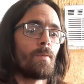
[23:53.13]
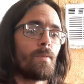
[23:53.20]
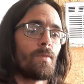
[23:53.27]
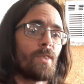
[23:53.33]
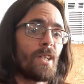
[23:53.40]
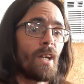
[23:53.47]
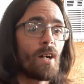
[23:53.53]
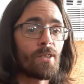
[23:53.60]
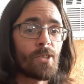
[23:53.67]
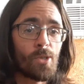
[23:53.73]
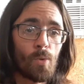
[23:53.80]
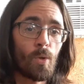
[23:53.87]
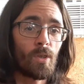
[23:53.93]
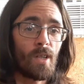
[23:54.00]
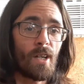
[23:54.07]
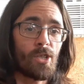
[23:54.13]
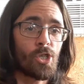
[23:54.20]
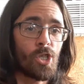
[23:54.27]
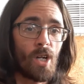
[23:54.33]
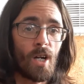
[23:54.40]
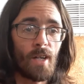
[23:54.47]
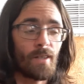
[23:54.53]
The other squirrel I
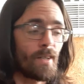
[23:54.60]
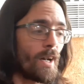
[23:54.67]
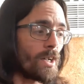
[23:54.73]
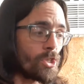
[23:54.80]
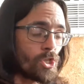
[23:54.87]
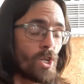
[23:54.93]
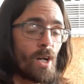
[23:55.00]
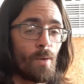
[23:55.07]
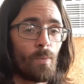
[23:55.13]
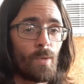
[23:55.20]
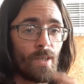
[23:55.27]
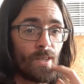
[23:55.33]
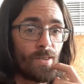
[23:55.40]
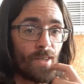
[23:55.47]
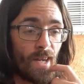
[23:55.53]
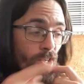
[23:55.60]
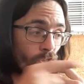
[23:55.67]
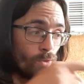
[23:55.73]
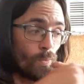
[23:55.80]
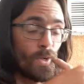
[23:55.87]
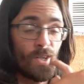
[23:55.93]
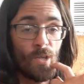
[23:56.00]
shot with
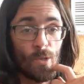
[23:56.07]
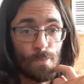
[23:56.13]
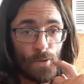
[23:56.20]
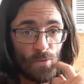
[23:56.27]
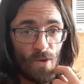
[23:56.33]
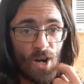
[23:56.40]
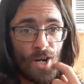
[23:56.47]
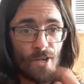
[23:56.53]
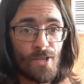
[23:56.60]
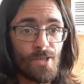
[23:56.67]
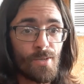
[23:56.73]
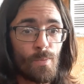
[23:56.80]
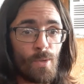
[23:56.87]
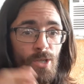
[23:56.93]
actually one of those piranhas,